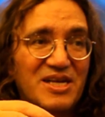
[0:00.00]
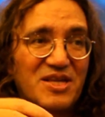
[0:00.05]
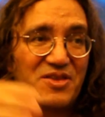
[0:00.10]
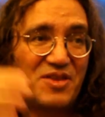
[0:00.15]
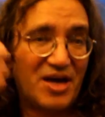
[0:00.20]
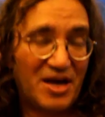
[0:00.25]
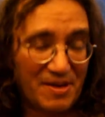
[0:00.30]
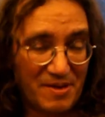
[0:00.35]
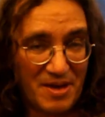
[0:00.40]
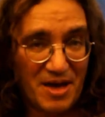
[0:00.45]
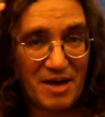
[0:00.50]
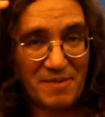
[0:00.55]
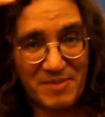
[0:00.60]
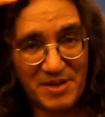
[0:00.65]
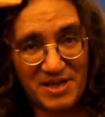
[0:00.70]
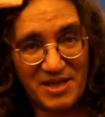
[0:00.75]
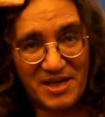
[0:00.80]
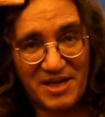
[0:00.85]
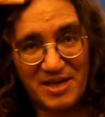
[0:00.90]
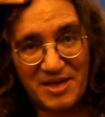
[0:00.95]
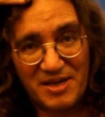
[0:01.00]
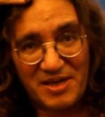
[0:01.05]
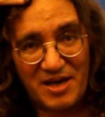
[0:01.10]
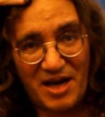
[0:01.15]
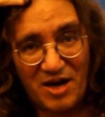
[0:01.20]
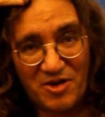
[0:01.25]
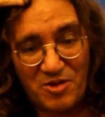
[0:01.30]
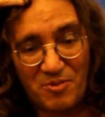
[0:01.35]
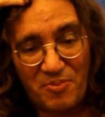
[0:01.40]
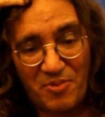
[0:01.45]
that emulate
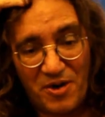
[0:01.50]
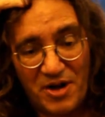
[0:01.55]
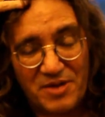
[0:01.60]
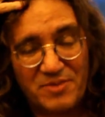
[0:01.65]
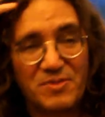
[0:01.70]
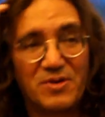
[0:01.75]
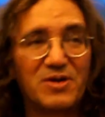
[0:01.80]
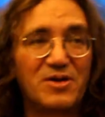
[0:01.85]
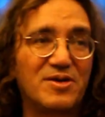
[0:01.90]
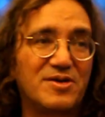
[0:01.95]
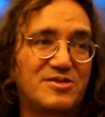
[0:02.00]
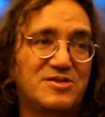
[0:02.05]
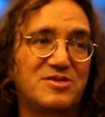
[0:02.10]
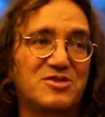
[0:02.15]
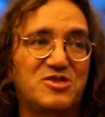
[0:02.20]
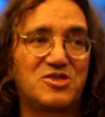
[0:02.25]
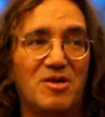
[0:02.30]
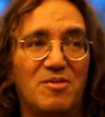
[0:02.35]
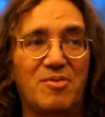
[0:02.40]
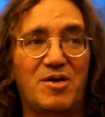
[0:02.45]
how the brain works and some